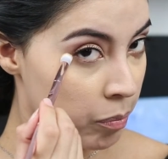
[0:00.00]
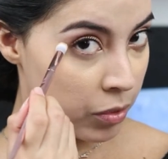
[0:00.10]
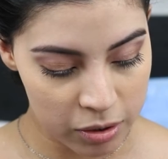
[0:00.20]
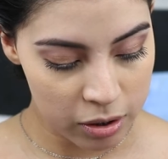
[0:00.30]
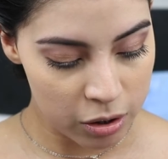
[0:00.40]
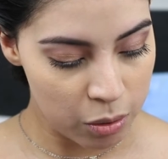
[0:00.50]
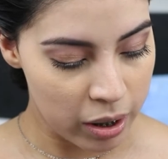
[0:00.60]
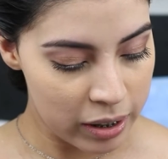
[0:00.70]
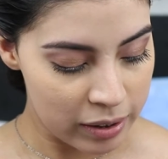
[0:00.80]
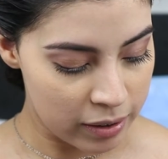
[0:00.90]
I'm just gonna go
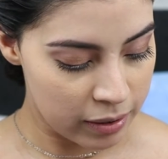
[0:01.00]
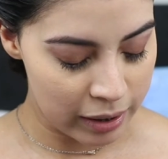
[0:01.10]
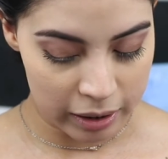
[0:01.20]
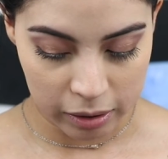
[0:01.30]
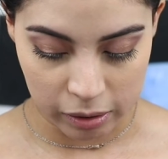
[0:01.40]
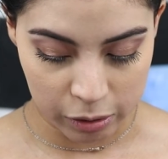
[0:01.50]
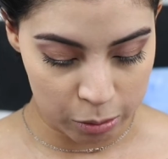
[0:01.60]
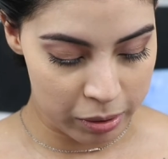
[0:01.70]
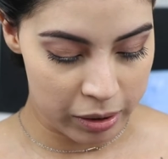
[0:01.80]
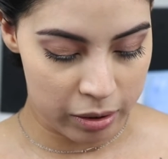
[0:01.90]
ahead and set a
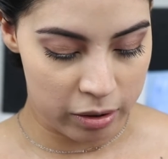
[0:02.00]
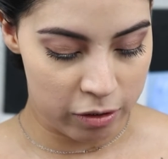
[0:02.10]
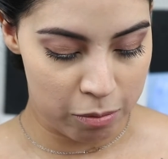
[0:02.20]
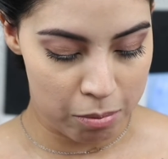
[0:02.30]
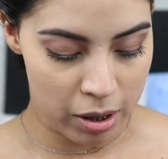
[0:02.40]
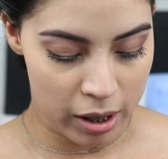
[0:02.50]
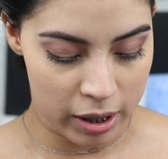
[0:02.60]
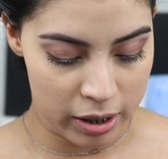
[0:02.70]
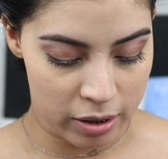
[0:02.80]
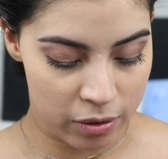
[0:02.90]
little bit of
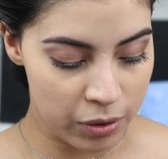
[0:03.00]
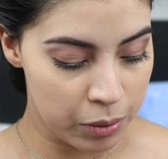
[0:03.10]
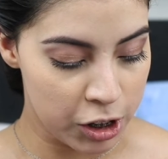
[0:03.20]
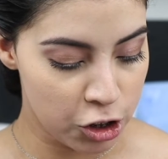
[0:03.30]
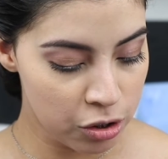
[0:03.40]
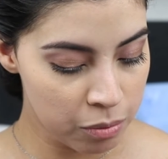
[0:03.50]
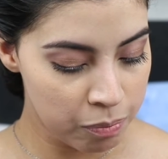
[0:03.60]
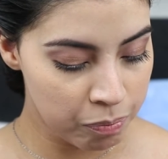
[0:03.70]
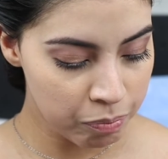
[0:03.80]
my foundation.